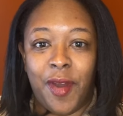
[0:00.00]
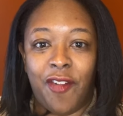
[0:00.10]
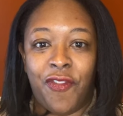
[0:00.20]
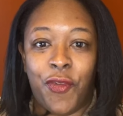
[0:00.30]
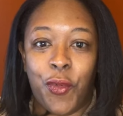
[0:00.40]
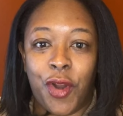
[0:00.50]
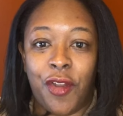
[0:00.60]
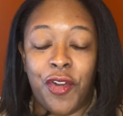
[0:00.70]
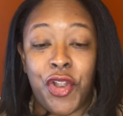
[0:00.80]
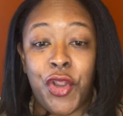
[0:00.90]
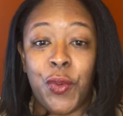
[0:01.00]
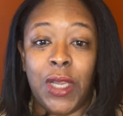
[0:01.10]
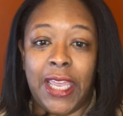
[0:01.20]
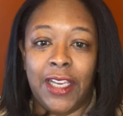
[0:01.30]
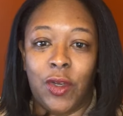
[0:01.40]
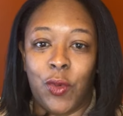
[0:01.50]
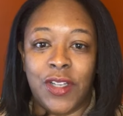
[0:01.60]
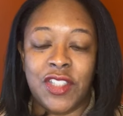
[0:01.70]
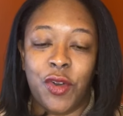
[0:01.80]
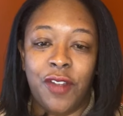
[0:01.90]
for new
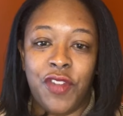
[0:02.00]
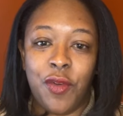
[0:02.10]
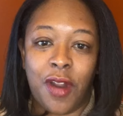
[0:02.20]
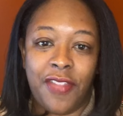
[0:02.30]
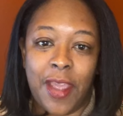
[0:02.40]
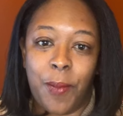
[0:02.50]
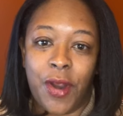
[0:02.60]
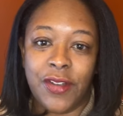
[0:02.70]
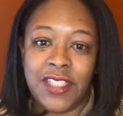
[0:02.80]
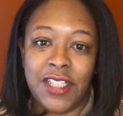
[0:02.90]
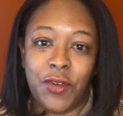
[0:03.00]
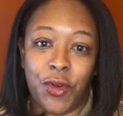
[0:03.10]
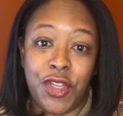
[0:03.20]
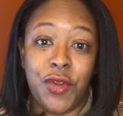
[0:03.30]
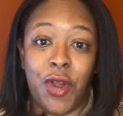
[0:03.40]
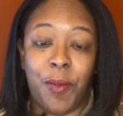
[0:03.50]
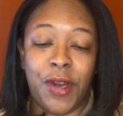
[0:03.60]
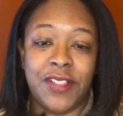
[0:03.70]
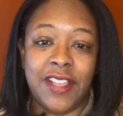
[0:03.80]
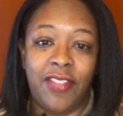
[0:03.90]
landlords. So if you are that person or you know a
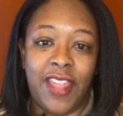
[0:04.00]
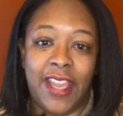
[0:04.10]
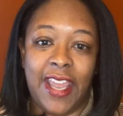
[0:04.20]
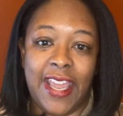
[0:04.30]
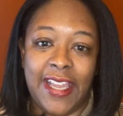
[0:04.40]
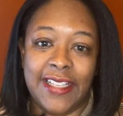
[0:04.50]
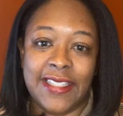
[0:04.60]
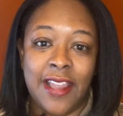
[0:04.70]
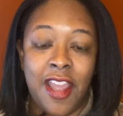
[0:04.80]
person that has